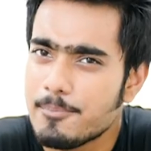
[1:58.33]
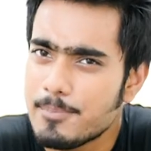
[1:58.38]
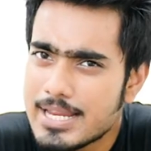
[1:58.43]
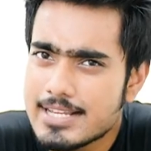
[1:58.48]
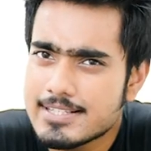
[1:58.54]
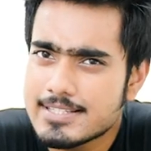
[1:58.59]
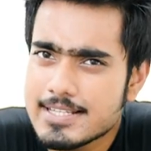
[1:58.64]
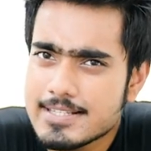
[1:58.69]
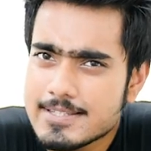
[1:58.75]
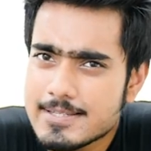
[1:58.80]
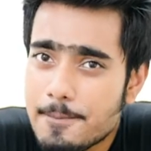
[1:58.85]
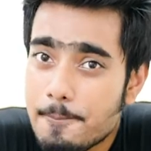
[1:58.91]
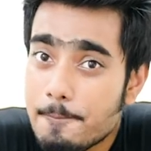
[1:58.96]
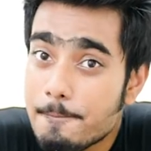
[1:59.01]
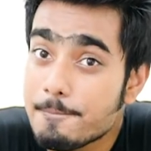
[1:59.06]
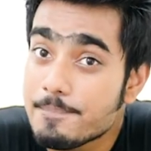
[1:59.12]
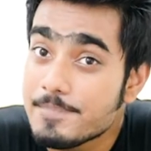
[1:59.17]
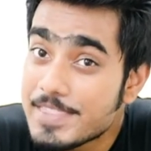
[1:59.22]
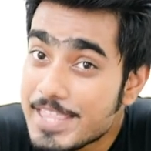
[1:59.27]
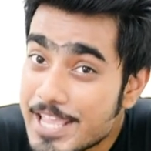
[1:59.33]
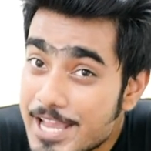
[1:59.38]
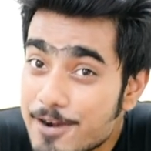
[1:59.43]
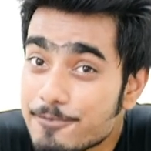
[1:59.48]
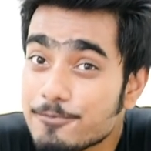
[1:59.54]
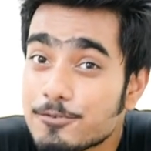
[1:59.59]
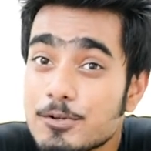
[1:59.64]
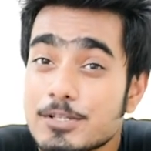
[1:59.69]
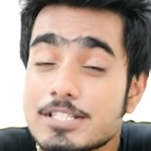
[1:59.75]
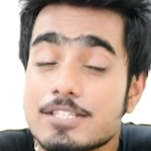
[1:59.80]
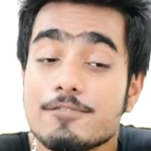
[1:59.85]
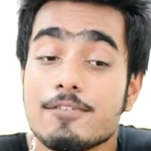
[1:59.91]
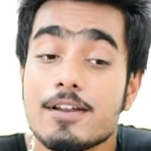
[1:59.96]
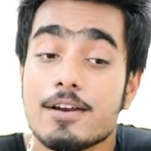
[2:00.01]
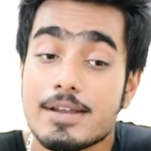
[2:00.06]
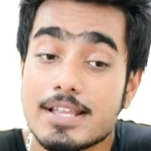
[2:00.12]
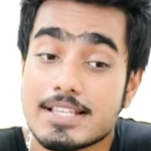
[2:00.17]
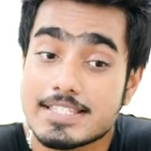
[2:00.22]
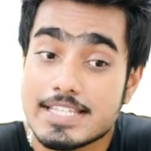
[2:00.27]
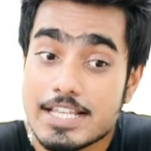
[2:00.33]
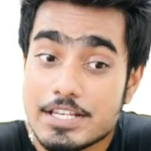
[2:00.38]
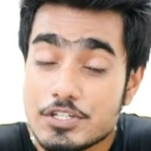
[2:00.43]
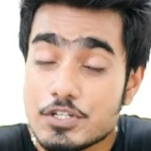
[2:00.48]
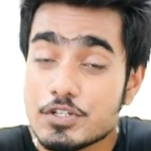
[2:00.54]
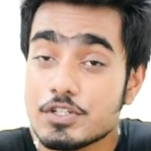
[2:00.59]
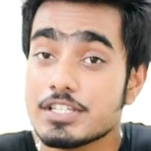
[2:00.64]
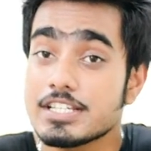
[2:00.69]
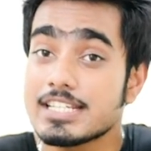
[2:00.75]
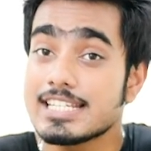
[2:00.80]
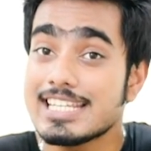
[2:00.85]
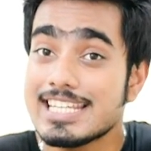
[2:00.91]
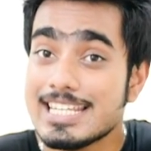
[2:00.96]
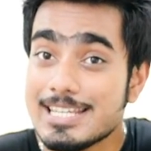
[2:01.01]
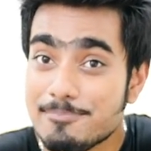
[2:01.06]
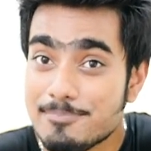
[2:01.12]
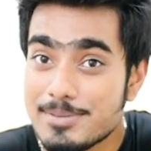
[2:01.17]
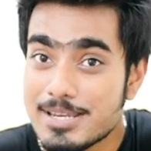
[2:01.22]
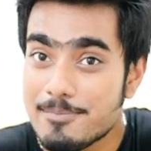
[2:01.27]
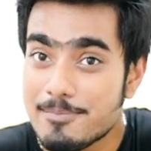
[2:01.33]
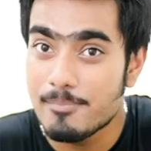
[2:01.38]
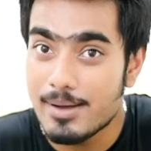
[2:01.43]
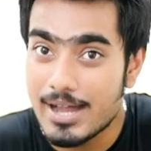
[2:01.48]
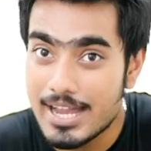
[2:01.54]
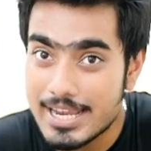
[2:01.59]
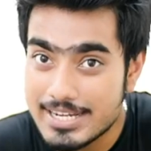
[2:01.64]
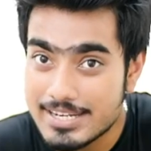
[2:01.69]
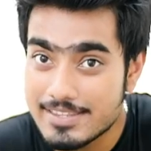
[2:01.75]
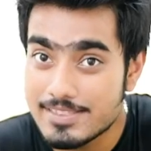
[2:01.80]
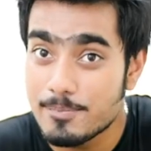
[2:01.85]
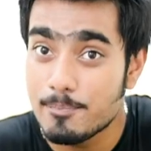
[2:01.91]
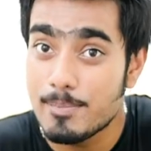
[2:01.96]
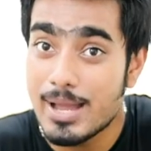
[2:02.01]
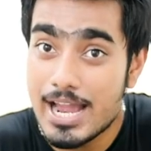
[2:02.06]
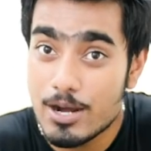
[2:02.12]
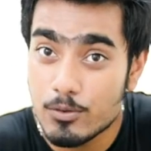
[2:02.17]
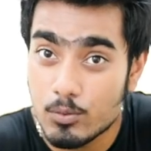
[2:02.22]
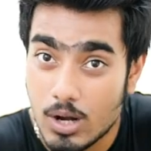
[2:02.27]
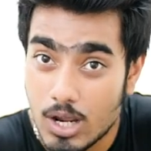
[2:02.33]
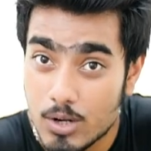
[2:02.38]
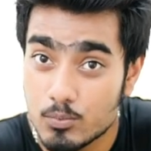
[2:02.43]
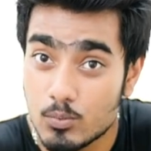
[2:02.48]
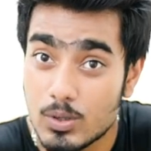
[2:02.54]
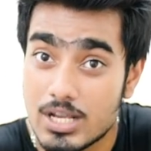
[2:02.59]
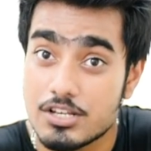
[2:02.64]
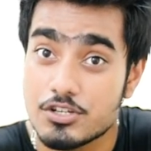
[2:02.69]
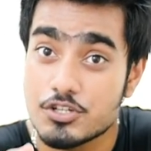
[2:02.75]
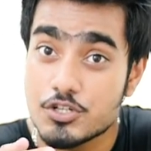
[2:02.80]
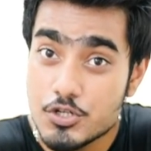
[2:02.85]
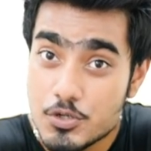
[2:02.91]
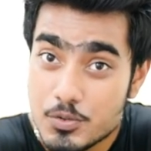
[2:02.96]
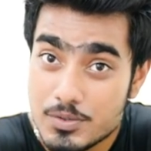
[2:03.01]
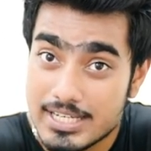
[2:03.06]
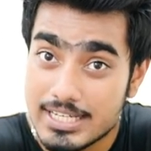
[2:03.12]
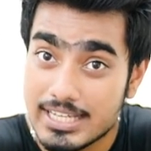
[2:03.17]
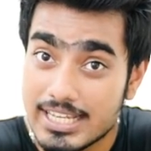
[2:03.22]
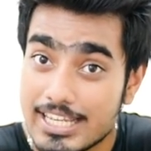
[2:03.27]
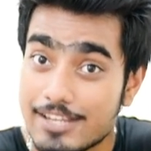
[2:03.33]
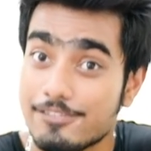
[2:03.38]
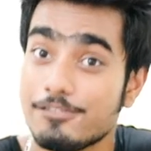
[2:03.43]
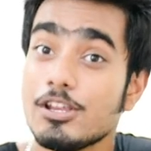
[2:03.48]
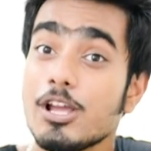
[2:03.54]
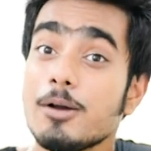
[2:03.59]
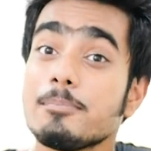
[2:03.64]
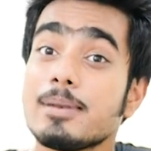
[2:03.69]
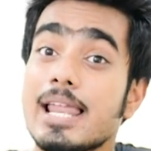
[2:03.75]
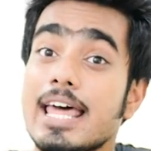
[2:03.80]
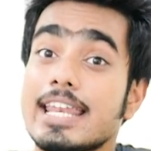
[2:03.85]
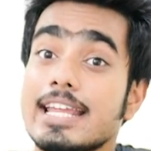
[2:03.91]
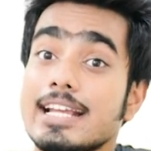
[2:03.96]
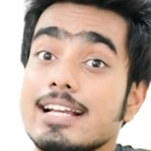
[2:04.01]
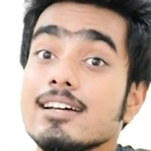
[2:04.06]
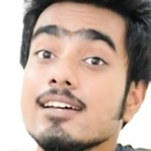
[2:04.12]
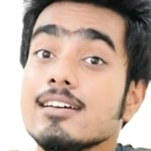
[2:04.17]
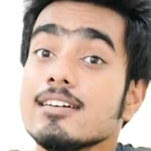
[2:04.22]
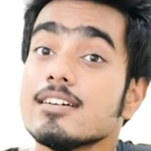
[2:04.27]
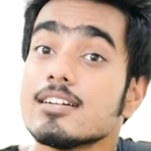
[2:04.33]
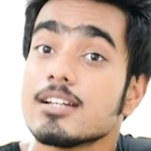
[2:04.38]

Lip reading: Make sense? Therefore, it's very essential to keep mind the background while shooting if you're planning a